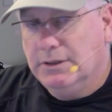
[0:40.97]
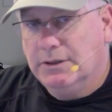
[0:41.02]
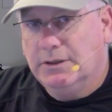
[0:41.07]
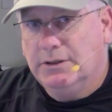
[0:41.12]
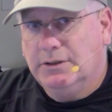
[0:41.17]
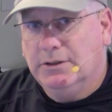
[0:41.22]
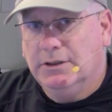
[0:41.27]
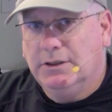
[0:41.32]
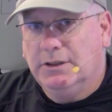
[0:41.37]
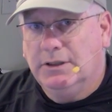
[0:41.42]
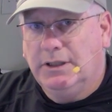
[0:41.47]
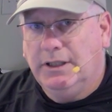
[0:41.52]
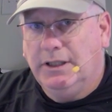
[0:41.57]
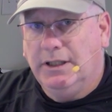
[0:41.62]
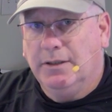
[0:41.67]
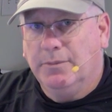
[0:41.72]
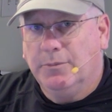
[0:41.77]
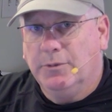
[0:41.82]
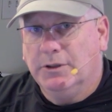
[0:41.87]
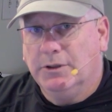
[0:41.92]
good
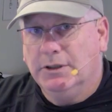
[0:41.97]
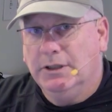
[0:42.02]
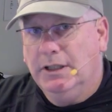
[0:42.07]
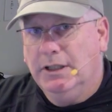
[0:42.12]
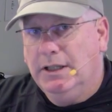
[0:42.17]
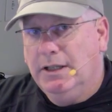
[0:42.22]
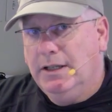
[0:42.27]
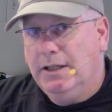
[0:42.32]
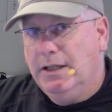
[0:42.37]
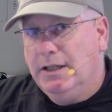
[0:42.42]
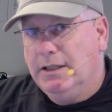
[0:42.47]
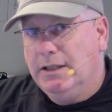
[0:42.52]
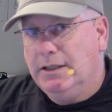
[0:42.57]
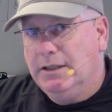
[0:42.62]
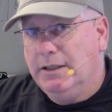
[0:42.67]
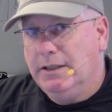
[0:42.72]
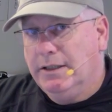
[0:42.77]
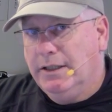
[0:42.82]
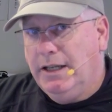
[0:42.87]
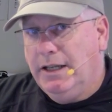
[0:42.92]
camera.
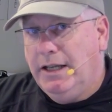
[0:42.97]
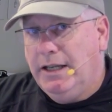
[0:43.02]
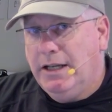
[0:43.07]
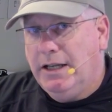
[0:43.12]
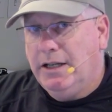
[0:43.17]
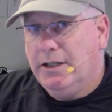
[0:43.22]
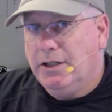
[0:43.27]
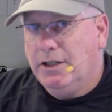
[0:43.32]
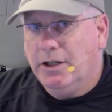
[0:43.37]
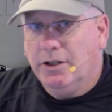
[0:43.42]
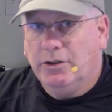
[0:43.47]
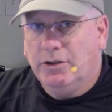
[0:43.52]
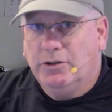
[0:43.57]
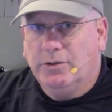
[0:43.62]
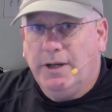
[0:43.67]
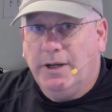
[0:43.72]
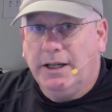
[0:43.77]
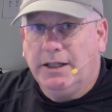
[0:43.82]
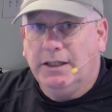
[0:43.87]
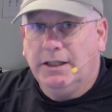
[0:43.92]
The AI auto
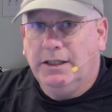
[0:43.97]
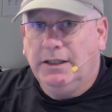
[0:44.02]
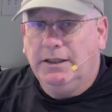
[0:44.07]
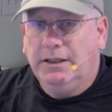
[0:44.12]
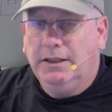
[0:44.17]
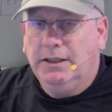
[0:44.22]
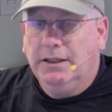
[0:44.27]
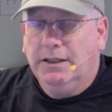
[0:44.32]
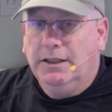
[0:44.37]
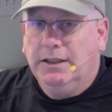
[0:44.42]
tracking,